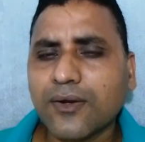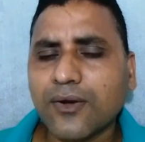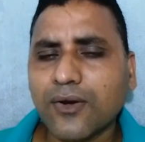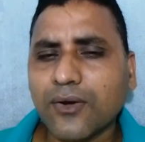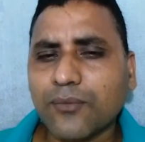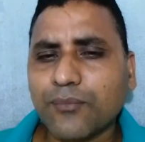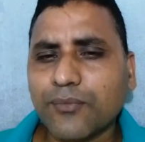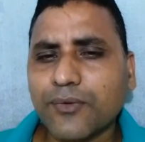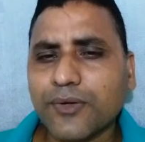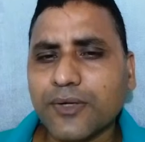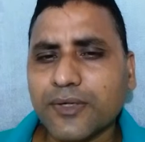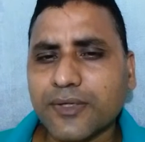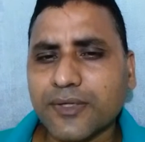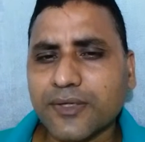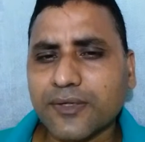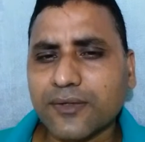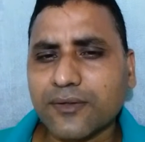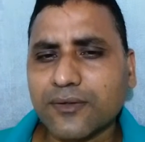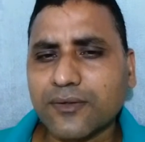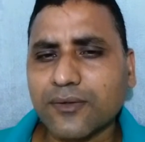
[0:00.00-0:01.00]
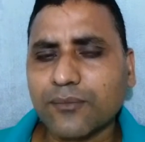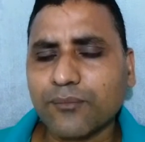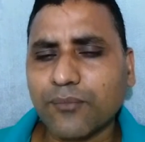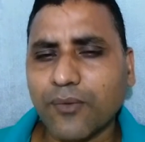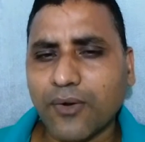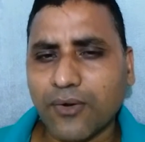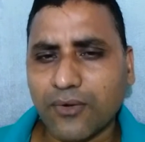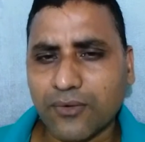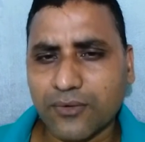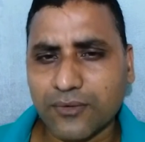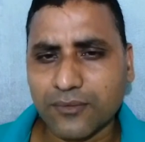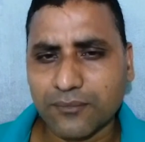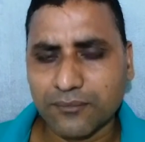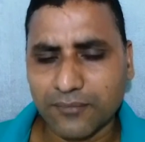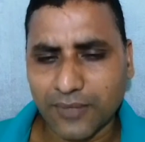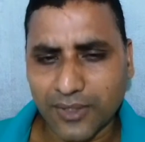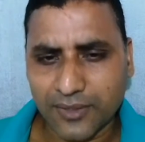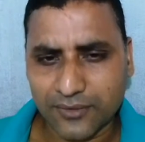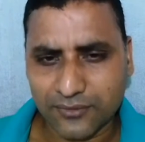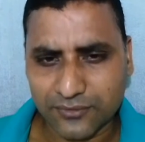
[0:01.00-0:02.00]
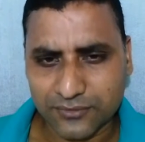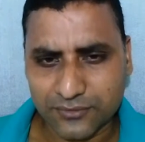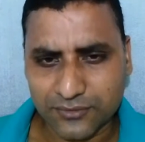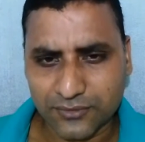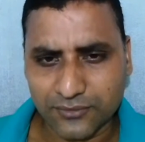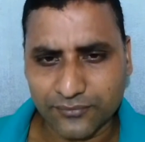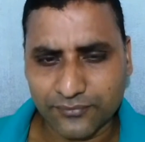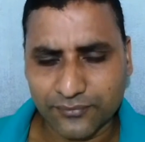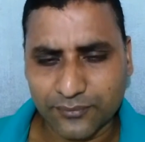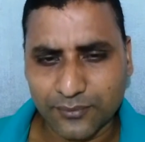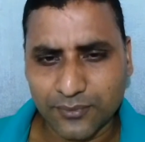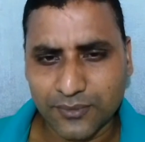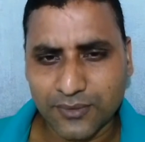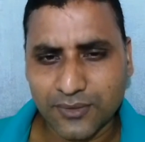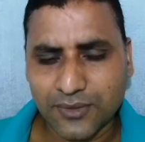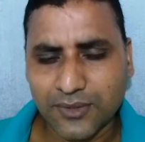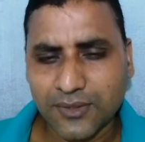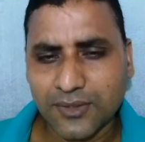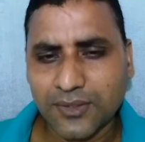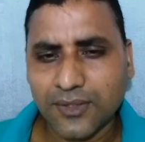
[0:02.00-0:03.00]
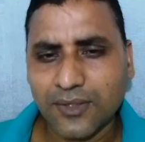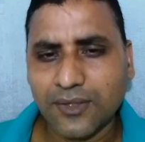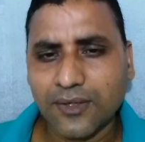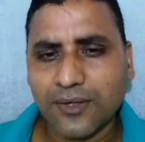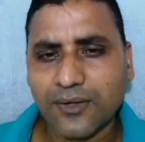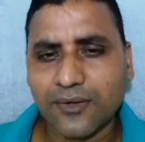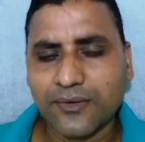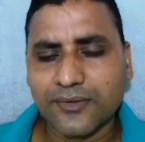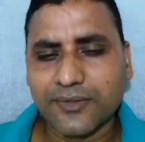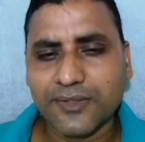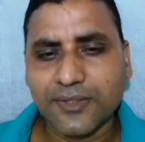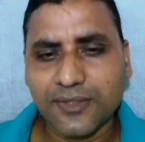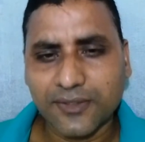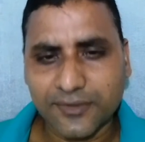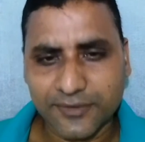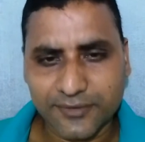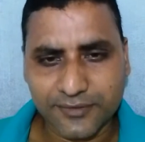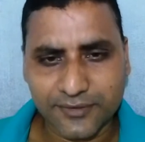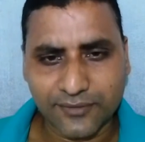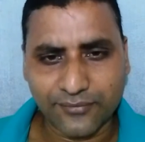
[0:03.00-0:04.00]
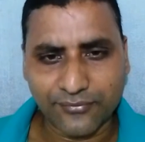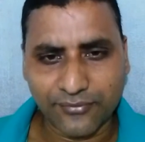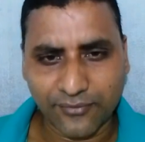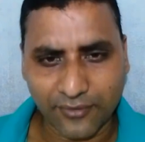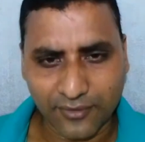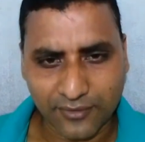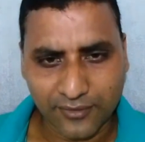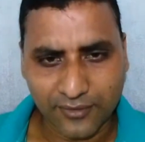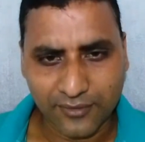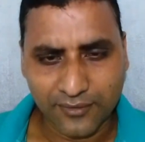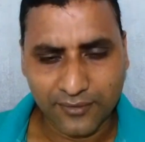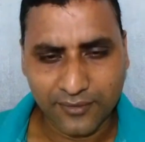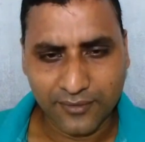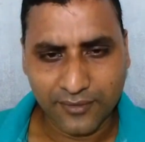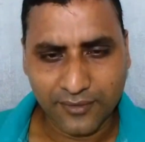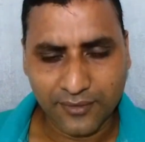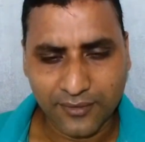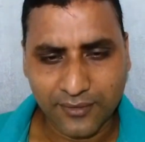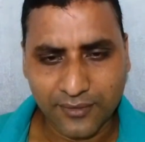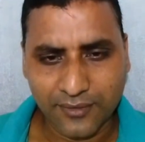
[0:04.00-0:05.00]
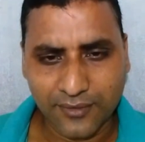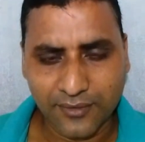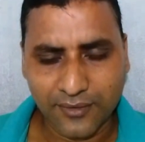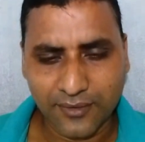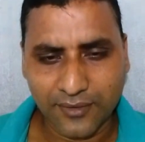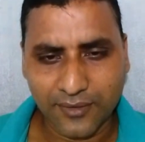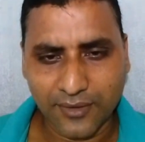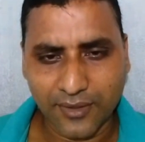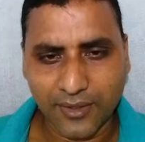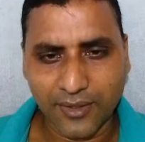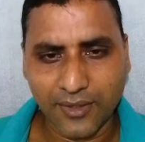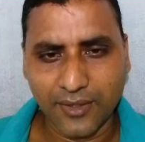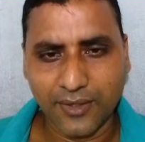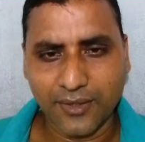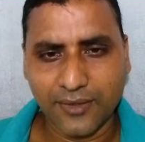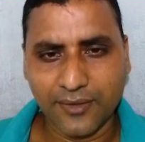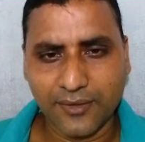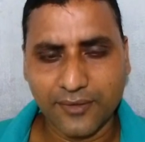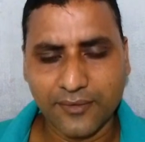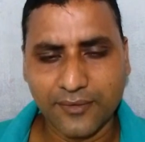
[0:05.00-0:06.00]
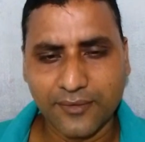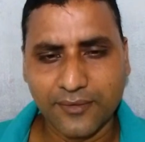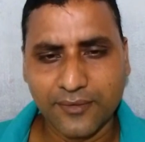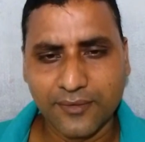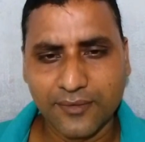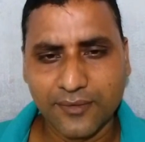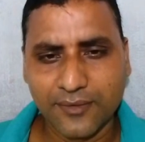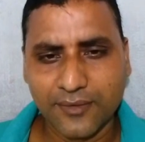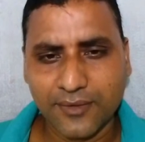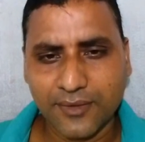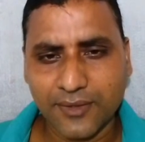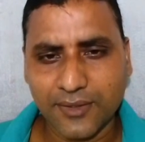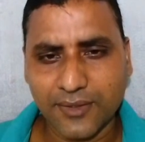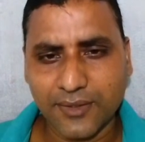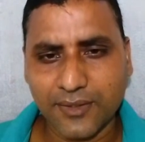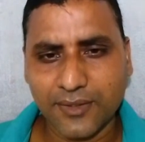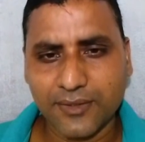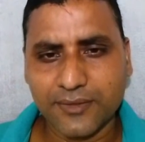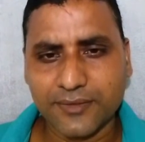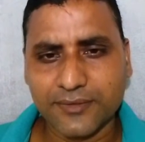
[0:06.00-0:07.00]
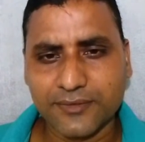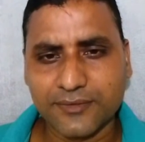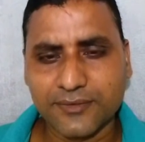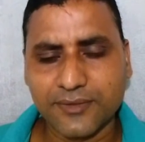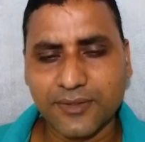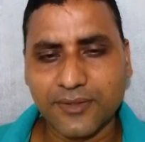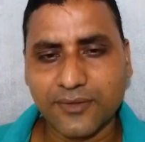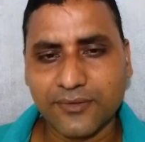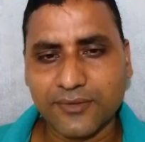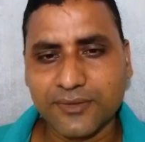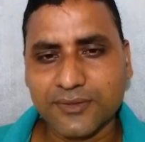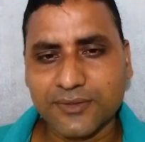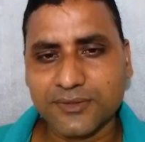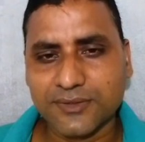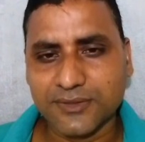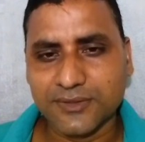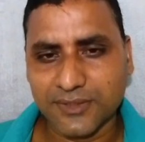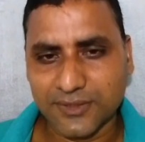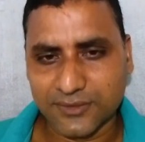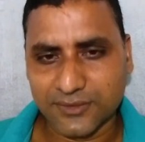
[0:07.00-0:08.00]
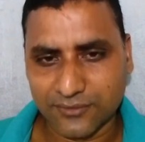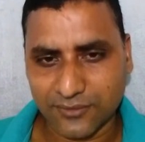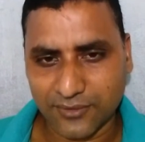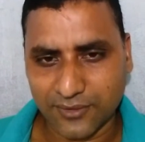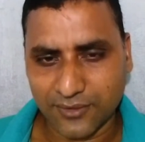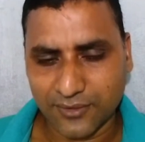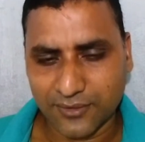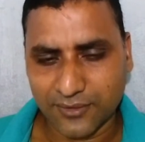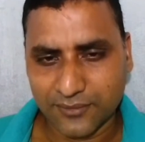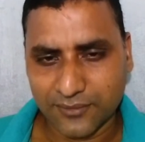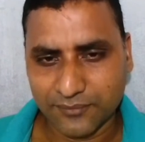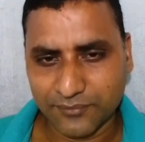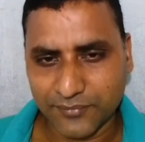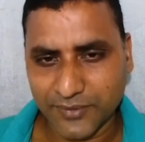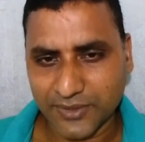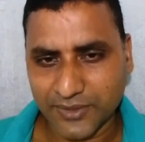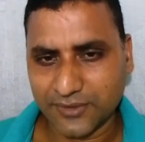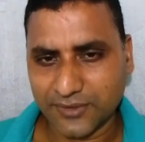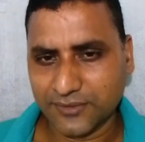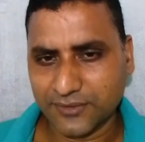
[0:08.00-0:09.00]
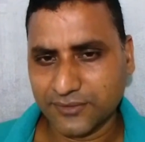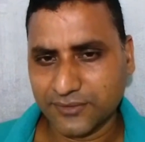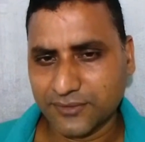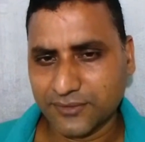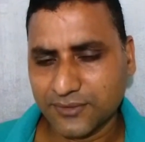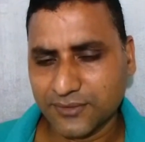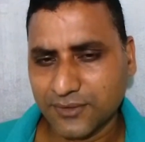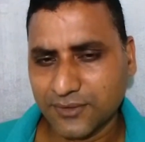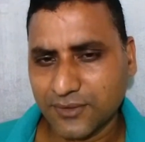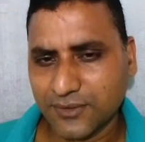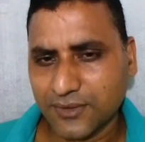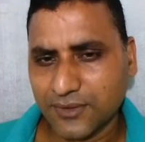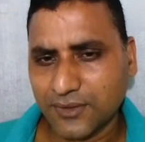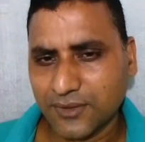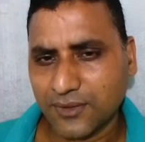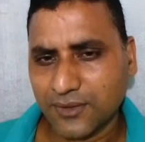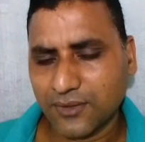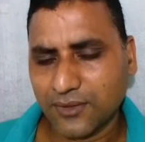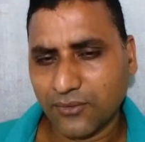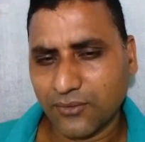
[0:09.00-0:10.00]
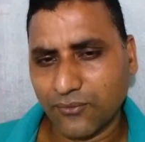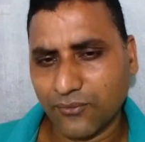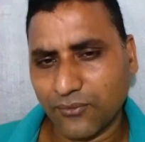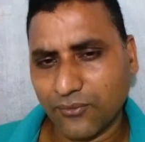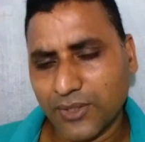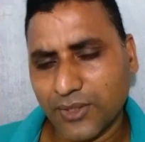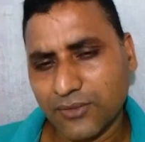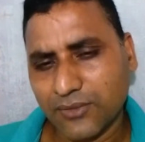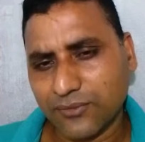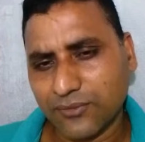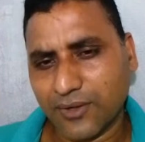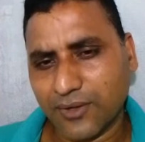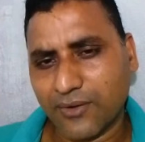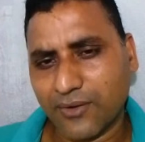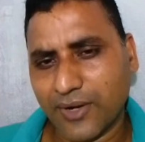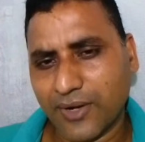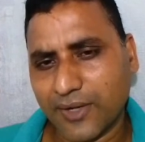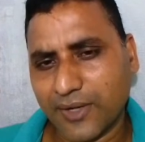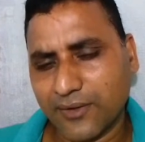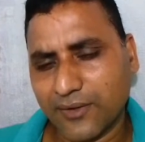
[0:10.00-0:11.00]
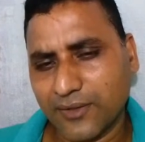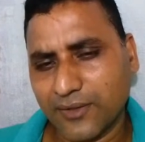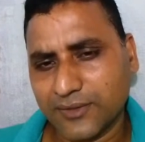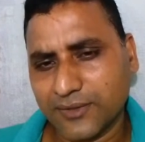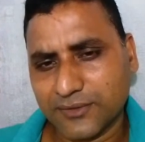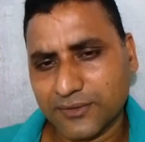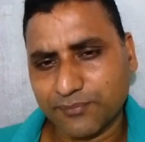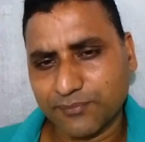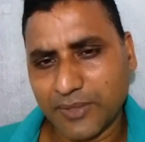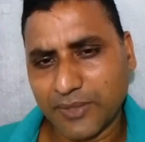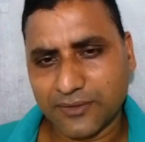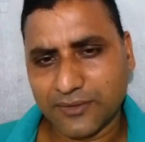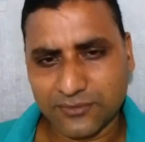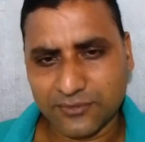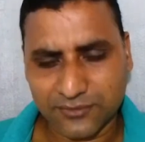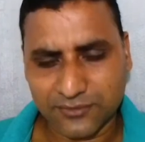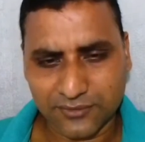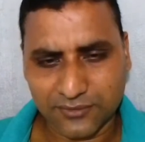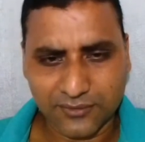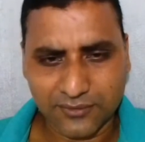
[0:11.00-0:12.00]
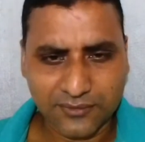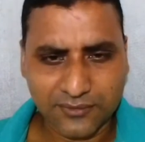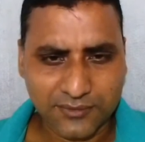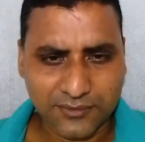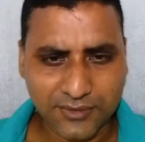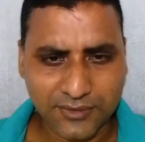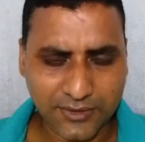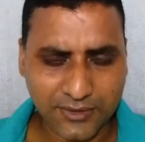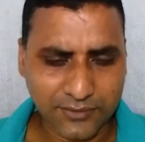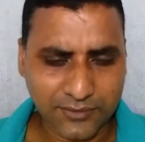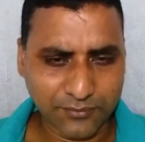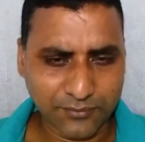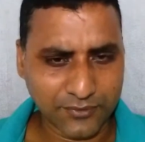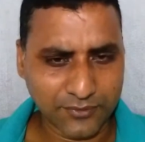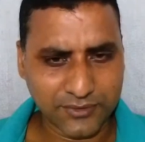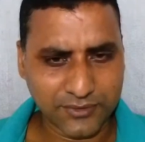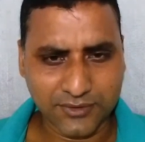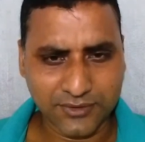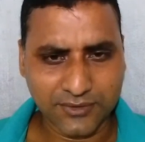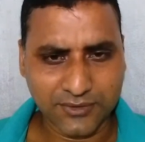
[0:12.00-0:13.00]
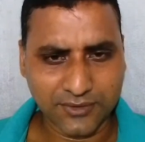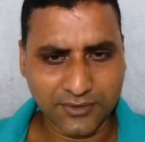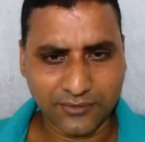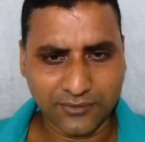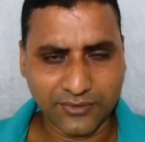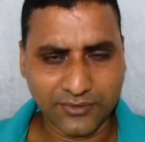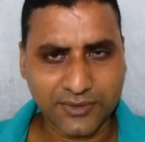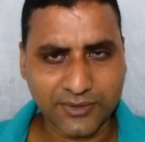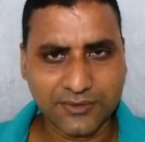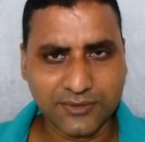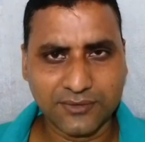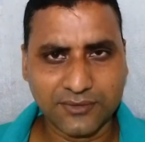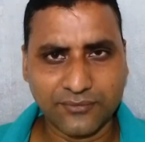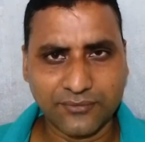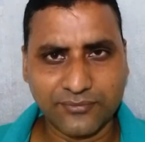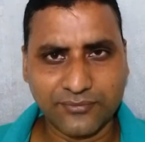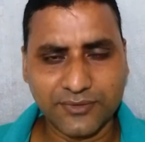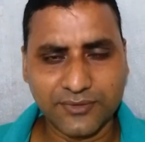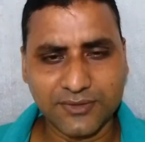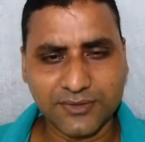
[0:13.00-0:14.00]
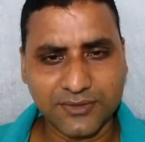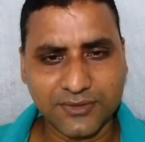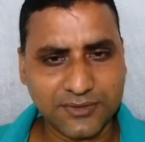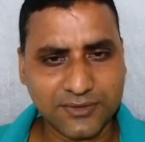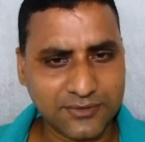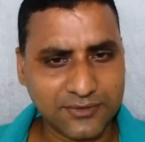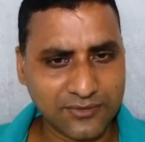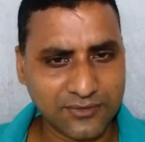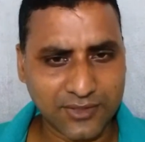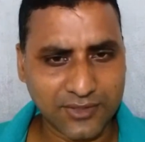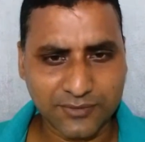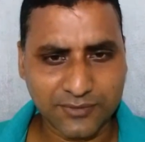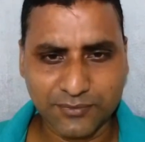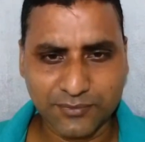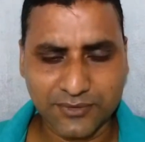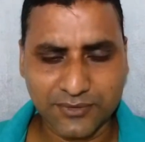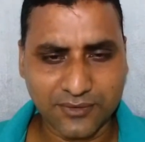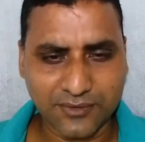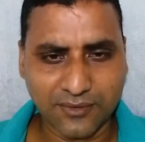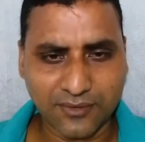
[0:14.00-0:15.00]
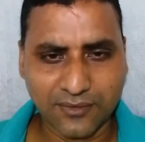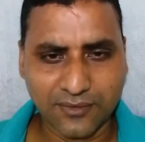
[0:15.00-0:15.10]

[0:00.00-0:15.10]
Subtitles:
operating compound microscope really is a fun, and it is risky as well because while we are handling pathogen, it poses a risk of disease transmission